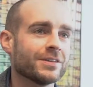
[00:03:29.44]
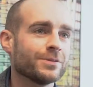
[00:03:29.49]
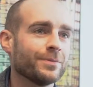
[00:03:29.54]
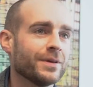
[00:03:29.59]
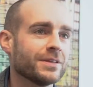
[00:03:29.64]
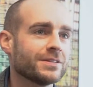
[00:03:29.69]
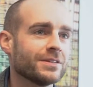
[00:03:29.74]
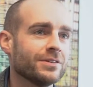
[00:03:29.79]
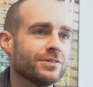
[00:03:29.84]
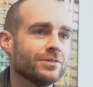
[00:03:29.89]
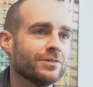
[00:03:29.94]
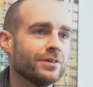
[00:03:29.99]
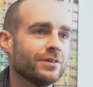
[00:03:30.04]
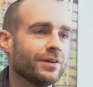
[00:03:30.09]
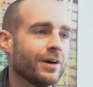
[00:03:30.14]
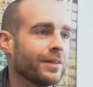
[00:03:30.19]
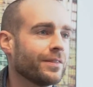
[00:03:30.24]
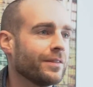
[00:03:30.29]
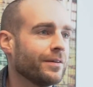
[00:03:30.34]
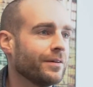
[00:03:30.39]
basically
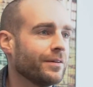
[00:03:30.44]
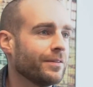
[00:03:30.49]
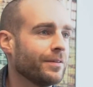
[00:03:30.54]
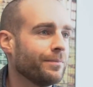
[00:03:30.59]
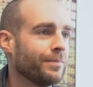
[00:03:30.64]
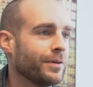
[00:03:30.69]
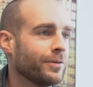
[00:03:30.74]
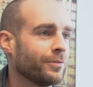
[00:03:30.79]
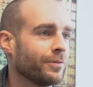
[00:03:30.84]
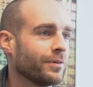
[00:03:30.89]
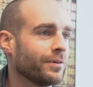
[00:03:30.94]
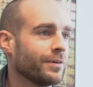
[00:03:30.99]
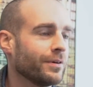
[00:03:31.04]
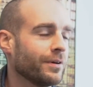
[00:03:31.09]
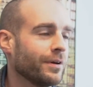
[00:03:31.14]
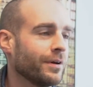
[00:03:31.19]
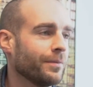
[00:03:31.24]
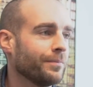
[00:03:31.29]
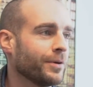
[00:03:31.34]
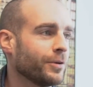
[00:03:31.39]
you got the bid
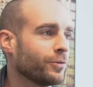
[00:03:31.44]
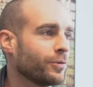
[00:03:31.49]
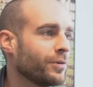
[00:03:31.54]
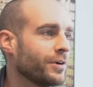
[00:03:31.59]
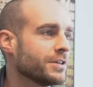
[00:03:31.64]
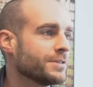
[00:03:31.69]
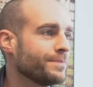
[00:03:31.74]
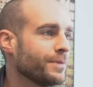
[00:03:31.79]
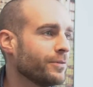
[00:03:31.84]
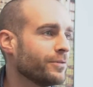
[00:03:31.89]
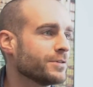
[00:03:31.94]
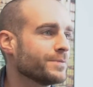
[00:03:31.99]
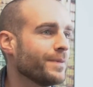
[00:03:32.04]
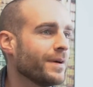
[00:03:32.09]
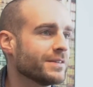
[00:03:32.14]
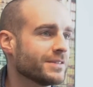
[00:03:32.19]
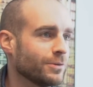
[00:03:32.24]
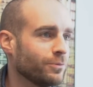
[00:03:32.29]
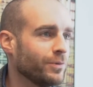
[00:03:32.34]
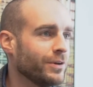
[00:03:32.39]
request, bid
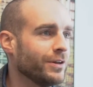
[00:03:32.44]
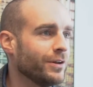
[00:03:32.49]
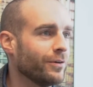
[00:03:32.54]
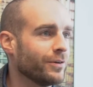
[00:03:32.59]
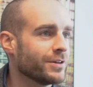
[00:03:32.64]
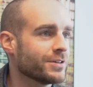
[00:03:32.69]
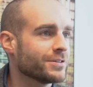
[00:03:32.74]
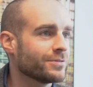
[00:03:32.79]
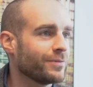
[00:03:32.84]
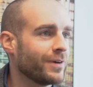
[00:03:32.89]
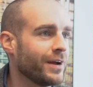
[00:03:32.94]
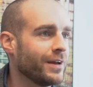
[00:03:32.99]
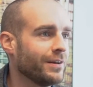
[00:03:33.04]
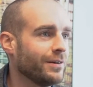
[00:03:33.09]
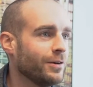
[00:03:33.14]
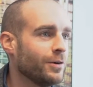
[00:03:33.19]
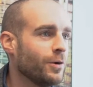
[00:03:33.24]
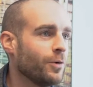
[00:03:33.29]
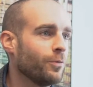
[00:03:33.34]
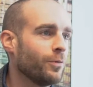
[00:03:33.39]
response, and win notice, right?
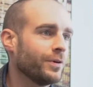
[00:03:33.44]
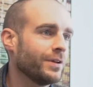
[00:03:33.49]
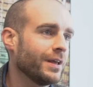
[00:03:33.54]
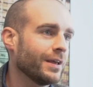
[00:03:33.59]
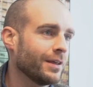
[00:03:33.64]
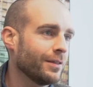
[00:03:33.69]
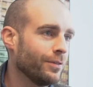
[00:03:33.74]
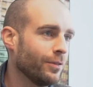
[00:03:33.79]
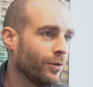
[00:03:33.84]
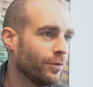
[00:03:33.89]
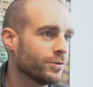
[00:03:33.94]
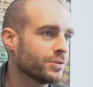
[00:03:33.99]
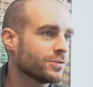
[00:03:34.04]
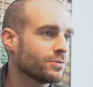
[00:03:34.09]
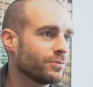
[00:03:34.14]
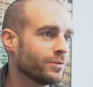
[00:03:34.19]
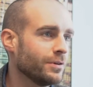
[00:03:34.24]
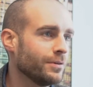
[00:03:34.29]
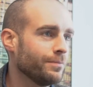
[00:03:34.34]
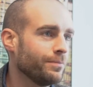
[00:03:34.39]
We're taking those
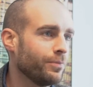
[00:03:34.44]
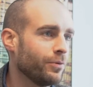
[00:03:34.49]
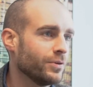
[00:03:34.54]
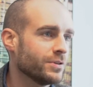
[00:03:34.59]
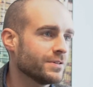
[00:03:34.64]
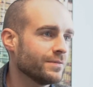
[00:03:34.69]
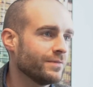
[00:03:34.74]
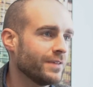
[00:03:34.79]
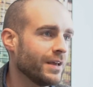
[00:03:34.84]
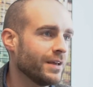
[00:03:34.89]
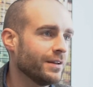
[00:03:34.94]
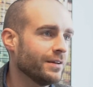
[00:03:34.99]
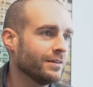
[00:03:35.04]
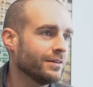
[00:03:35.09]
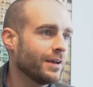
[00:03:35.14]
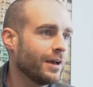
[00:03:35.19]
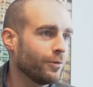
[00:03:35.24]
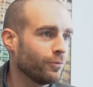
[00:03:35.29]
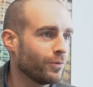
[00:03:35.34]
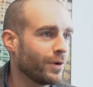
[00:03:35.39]
3 points of data
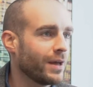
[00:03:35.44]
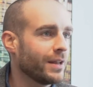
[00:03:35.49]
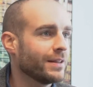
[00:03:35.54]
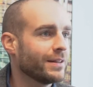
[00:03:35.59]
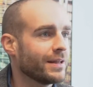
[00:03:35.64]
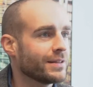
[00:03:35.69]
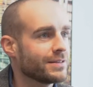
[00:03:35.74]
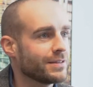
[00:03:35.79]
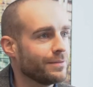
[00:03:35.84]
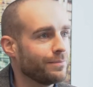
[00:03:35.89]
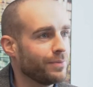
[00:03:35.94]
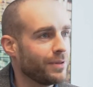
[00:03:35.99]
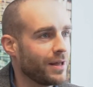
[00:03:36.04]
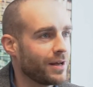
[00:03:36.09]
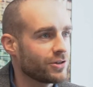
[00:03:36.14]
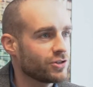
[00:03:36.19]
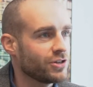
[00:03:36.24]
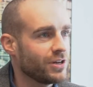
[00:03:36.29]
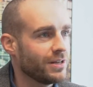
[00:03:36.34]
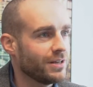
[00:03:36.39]
and writing that to the
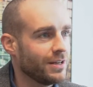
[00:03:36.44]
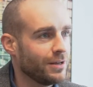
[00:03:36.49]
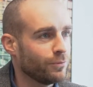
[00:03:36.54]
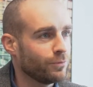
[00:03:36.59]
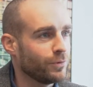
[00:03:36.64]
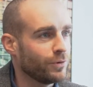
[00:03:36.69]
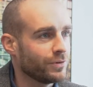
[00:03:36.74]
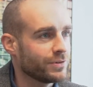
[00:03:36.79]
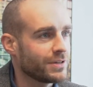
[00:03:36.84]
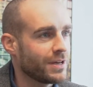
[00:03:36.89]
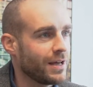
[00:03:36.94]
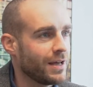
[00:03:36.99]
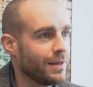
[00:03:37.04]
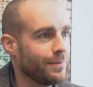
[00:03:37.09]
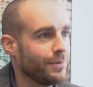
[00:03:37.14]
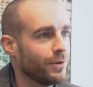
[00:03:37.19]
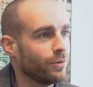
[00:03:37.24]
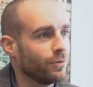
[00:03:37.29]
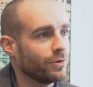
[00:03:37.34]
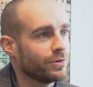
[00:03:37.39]
blockchain in real
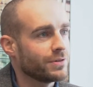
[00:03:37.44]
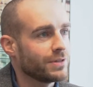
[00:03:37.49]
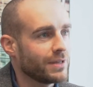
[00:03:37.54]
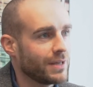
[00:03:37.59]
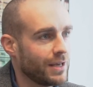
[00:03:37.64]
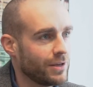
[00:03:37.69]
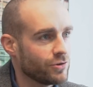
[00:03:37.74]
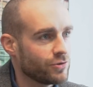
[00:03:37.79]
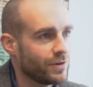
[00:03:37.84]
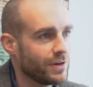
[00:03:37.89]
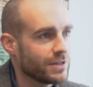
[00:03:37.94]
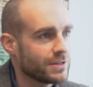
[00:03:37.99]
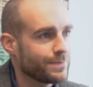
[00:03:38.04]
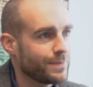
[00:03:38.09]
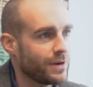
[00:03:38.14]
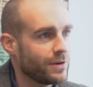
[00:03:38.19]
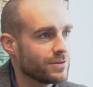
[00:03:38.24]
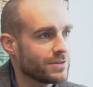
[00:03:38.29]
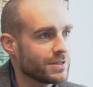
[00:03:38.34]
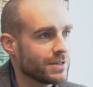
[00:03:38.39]
time in order to gain
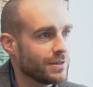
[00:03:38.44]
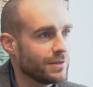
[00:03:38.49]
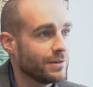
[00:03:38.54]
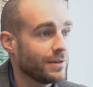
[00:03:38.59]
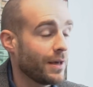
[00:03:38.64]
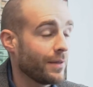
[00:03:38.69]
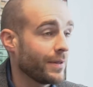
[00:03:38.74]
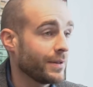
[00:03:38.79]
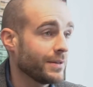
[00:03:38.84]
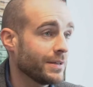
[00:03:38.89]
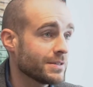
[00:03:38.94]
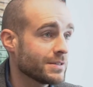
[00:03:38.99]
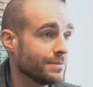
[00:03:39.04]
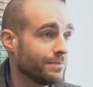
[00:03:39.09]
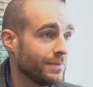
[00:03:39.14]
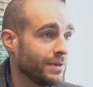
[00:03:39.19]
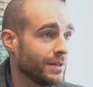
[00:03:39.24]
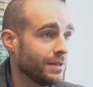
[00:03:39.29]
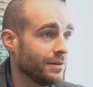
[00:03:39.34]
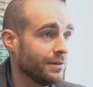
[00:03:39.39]
transparency. Now that
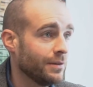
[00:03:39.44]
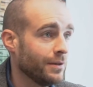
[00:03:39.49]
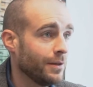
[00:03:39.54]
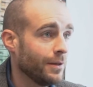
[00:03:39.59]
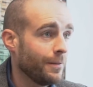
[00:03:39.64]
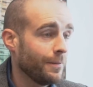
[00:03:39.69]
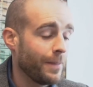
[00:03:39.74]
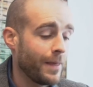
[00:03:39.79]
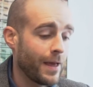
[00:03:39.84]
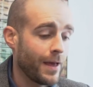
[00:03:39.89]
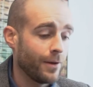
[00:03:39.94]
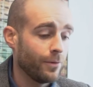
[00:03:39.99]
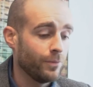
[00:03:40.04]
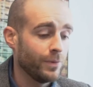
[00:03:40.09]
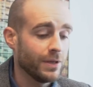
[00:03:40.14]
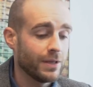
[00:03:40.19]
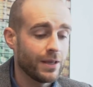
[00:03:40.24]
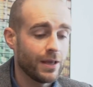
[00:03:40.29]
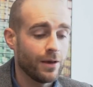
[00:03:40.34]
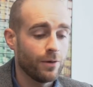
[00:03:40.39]
doesn't mean that
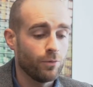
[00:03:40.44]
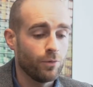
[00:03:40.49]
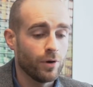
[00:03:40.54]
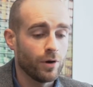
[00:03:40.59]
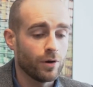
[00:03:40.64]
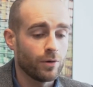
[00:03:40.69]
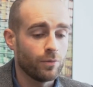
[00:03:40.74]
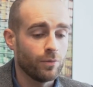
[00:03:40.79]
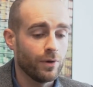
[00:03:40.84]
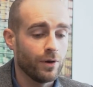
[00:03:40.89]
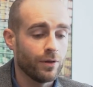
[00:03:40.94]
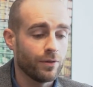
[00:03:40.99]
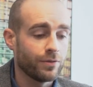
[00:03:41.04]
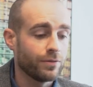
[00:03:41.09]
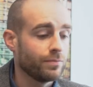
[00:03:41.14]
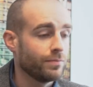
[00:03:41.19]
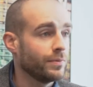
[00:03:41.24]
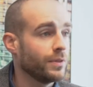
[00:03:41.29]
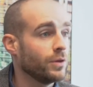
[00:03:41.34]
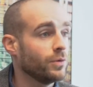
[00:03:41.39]
we can't work with
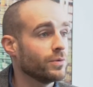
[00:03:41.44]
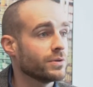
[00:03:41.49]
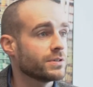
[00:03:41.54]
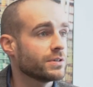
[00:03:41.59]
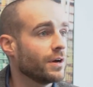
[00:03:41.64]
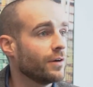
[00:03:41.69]
the U.S.